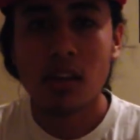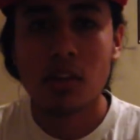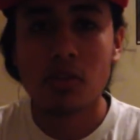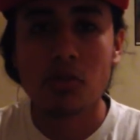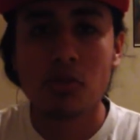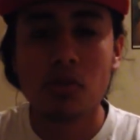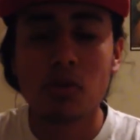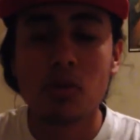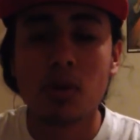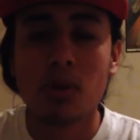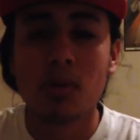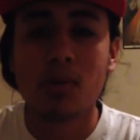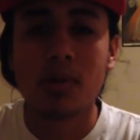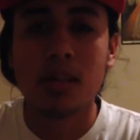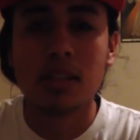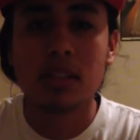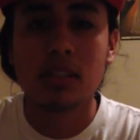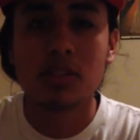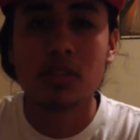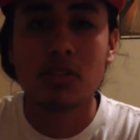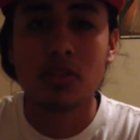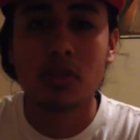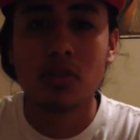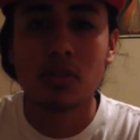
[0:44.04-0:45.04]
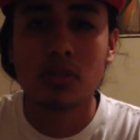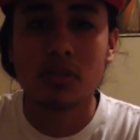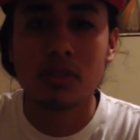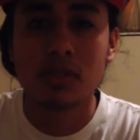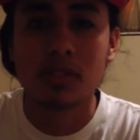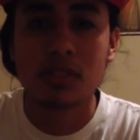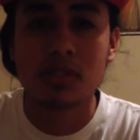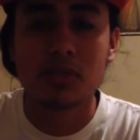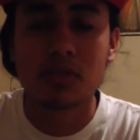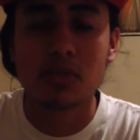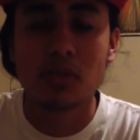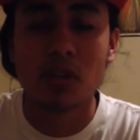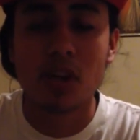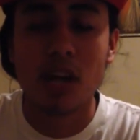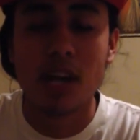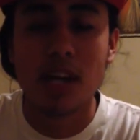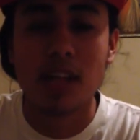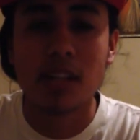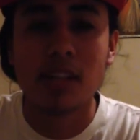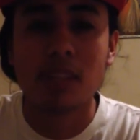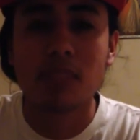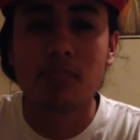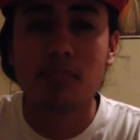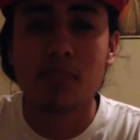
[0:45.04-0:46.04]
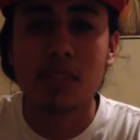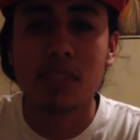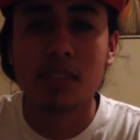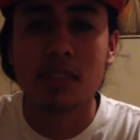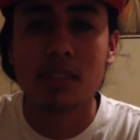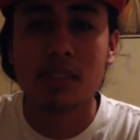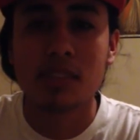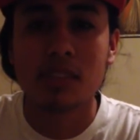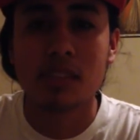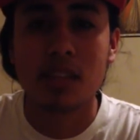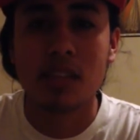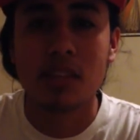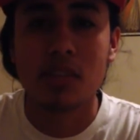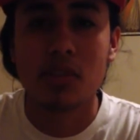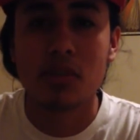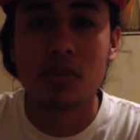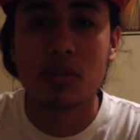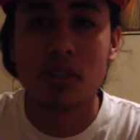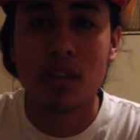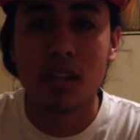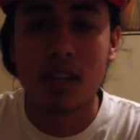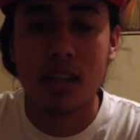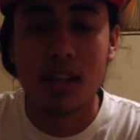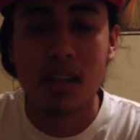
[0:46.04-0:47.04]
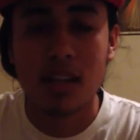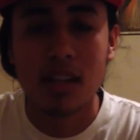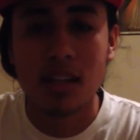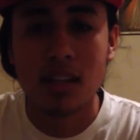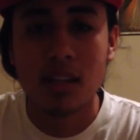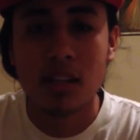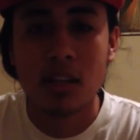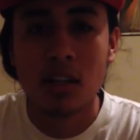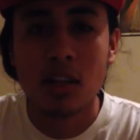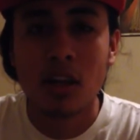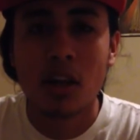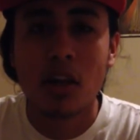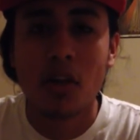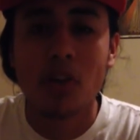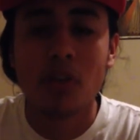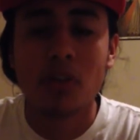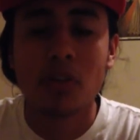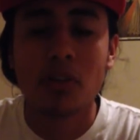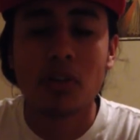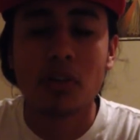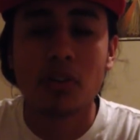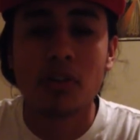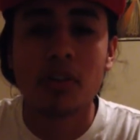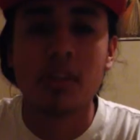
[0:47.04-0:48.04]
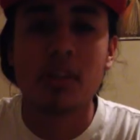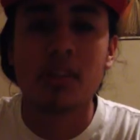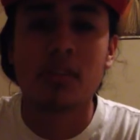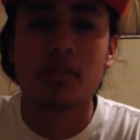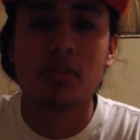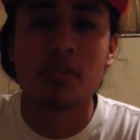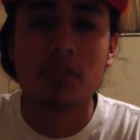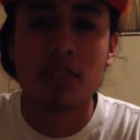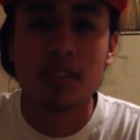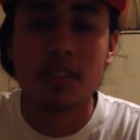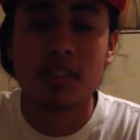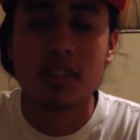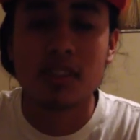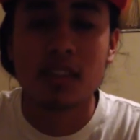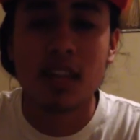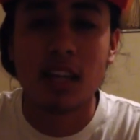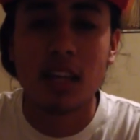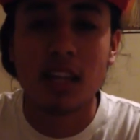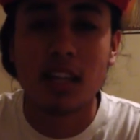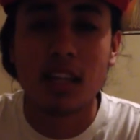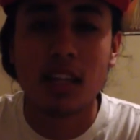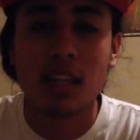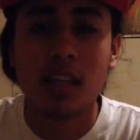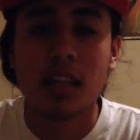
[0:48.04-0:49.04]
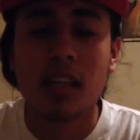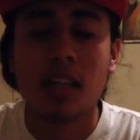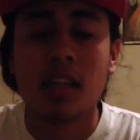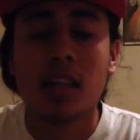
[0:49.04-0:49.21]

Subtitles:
you will want to use this for any business that you are in, or you could either resell it.